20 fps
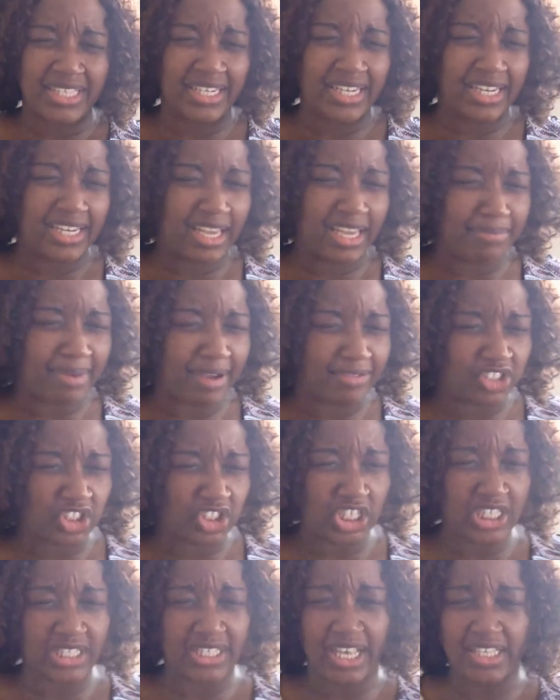in the name of
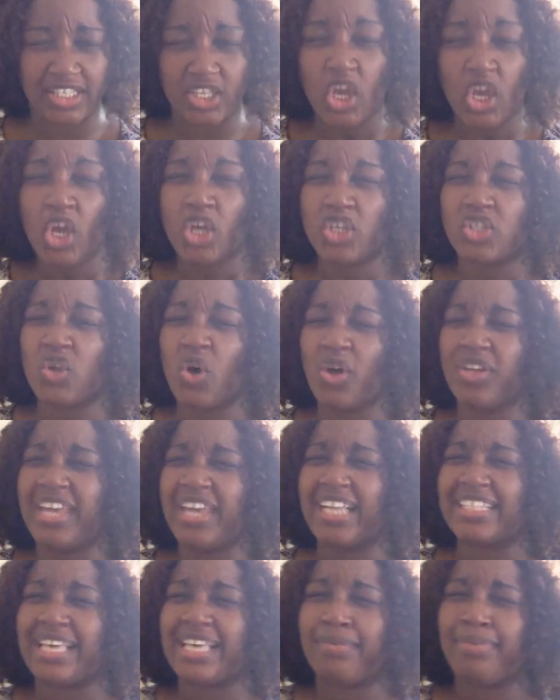Jesus, so
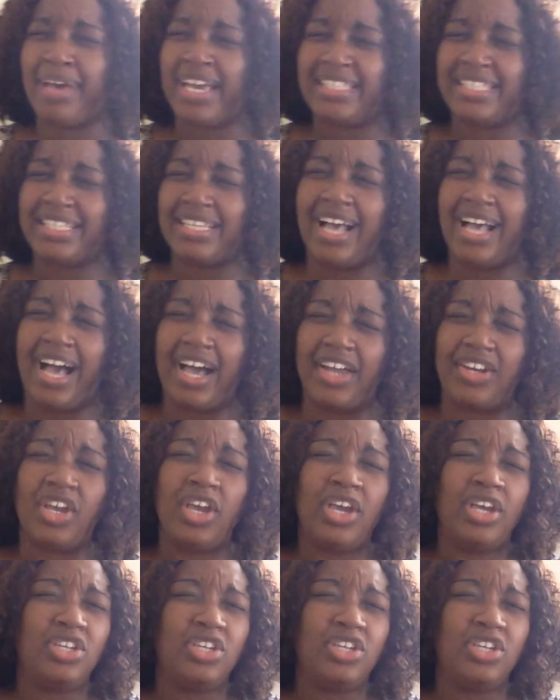that, Almighty God,